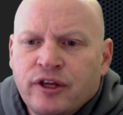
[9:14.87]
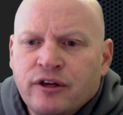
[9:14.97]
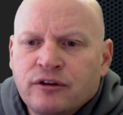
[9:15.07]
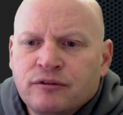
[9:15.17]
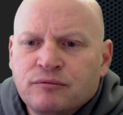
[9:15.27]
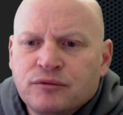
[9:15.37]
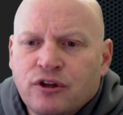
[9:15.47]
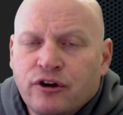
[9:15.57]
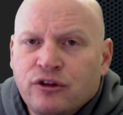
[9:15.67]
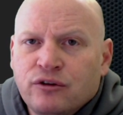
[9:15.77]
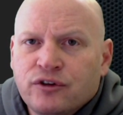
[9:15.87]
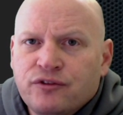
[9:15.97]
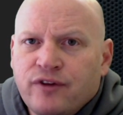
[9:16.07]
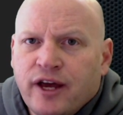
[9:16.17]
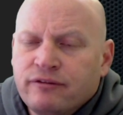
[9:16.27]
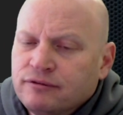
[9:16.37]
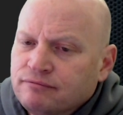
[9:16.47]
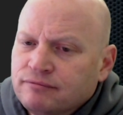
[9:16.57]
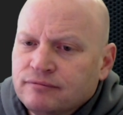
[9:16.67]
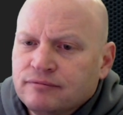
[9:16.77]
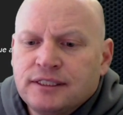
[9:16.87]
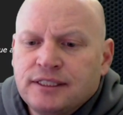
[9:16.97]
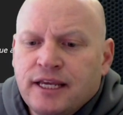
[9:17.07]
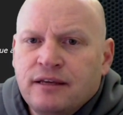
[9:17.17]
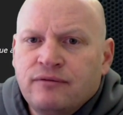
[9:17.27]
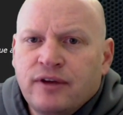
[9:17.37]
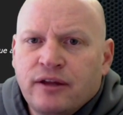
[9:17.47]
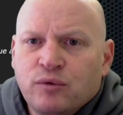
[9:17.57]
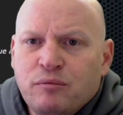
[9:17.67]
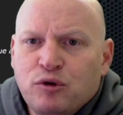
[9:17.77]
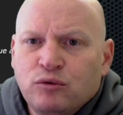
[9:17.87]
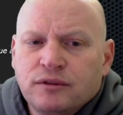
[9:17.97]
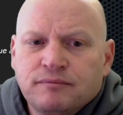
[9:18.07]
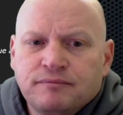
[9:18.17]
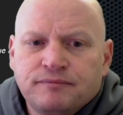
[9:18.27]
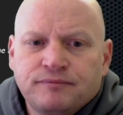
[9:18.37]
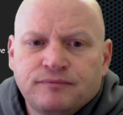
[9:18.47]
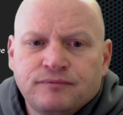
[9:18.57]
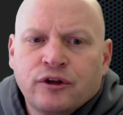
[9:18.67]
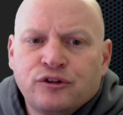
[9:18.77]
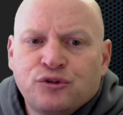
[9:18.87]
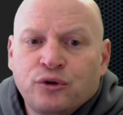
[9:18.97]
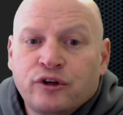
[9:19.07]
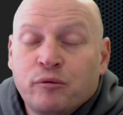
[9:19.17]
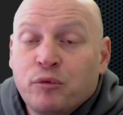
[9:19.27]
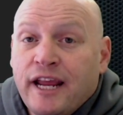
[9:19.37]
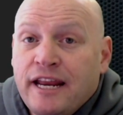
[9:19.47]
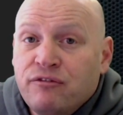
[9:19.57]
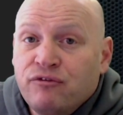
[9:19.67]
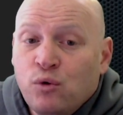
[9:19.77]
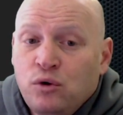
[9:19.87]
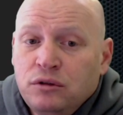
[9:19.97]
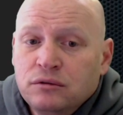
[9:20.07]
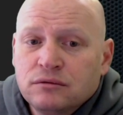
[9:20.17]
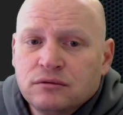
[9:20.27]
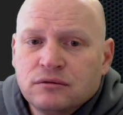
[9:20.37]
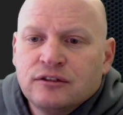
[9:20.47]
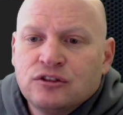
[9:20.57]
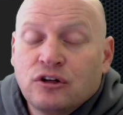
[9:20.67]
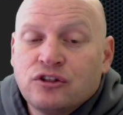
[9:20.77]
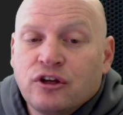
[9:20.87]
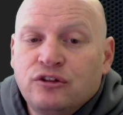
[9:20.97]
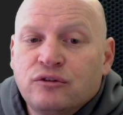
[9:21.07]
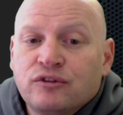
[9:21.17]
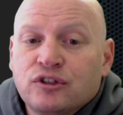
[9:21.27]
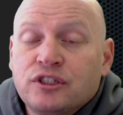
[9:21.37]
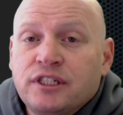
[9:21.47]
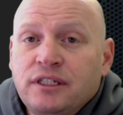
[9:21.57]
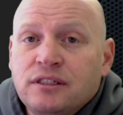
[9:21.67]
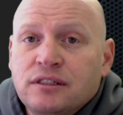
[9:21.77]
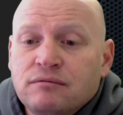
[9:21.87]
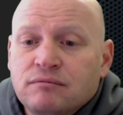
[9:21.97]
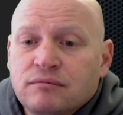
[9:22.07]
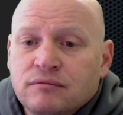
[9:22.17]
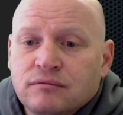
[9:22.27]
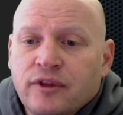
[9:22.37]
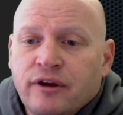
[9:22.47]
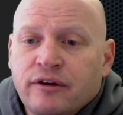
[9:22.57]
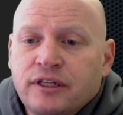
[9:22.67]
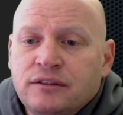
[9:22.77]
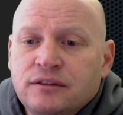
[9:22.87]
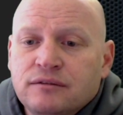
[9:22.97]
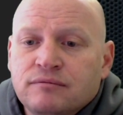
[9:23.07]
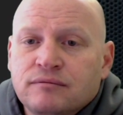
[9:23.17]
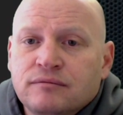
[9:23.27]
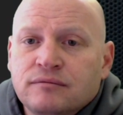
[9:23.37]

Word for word: over here, starting universe 5. Save and reboot. Controller number 84 starts on universe 6. There it is.